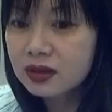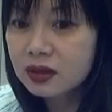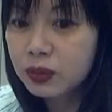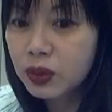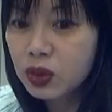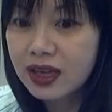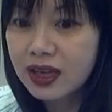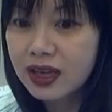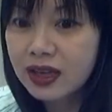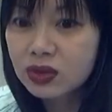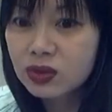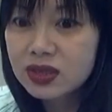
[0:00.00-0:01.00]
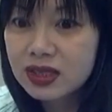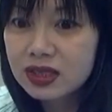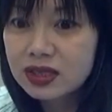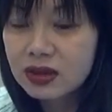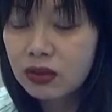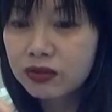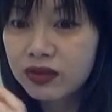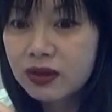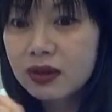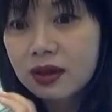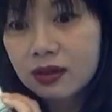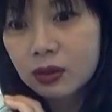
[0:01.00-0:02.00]
post-diagnosis, you feel
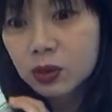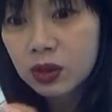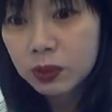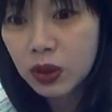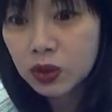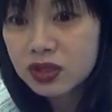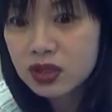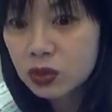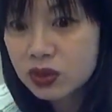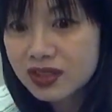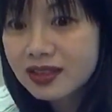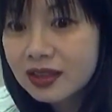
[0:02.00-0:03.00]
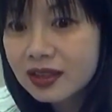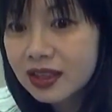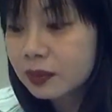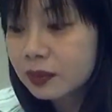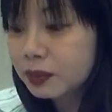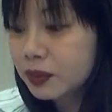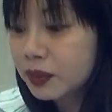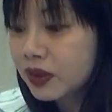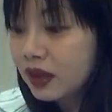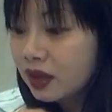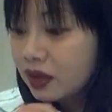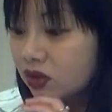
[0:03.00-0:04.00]
the pulse was deep,
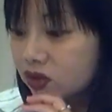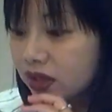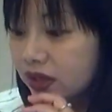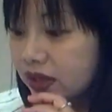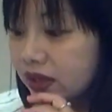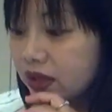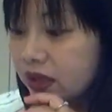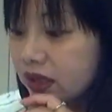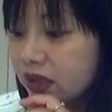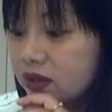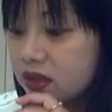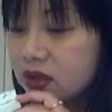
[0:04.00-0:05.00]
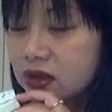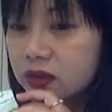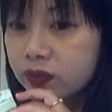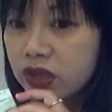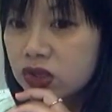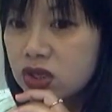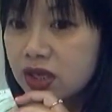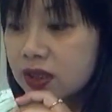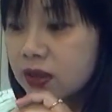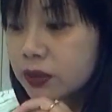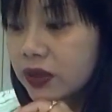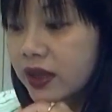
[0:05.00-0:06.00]
okay? And they check the
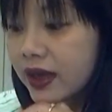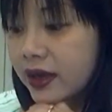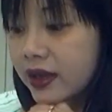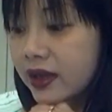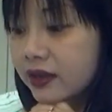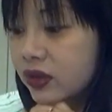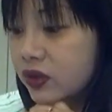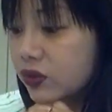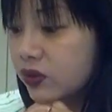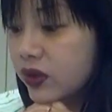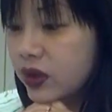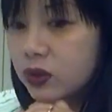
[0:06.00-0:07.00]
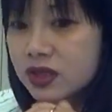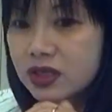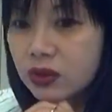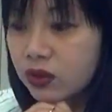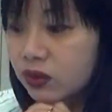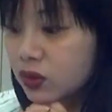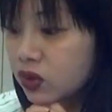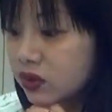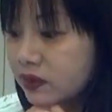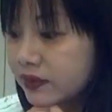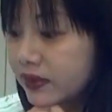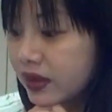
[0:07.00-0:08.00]
blood and the urine was normal.
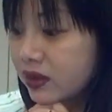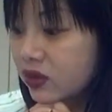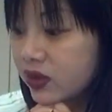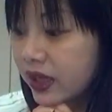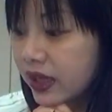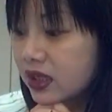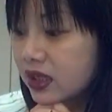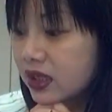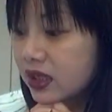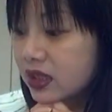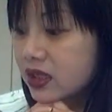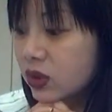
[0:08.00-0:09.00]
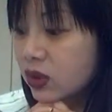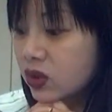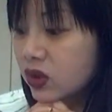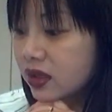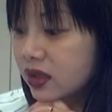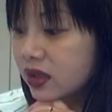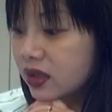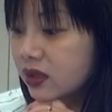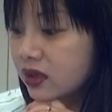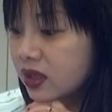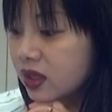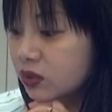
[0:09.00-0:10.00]
Okay, so
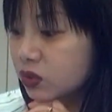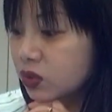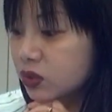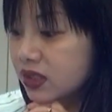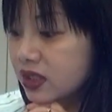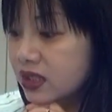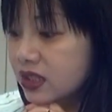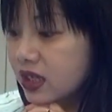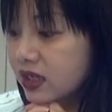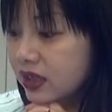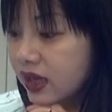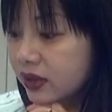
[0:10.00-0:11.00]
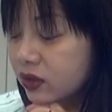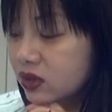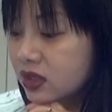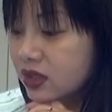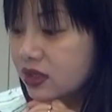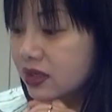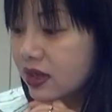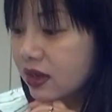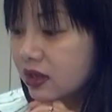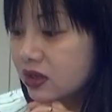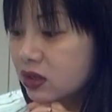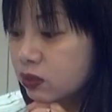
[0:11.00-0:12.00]
it comes to TCN diagnosis,
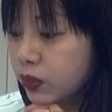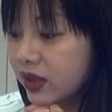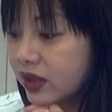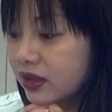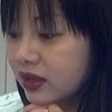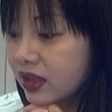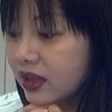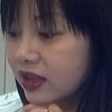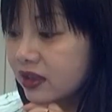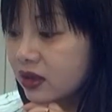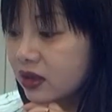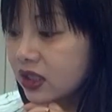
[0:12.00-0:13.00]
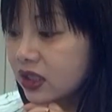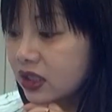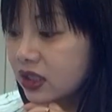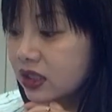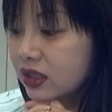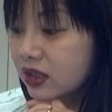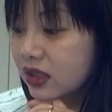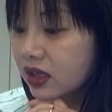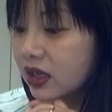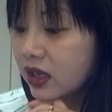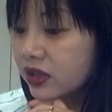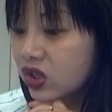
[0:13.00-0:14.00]
spleen and kidney
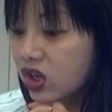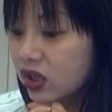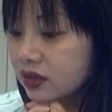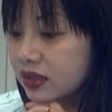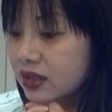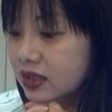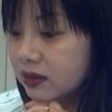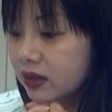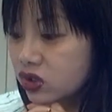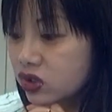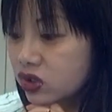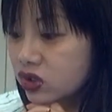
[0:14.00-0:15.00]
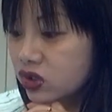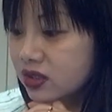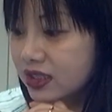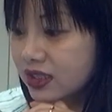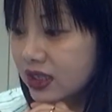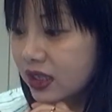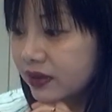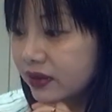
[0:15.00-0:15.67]
yang deficiency.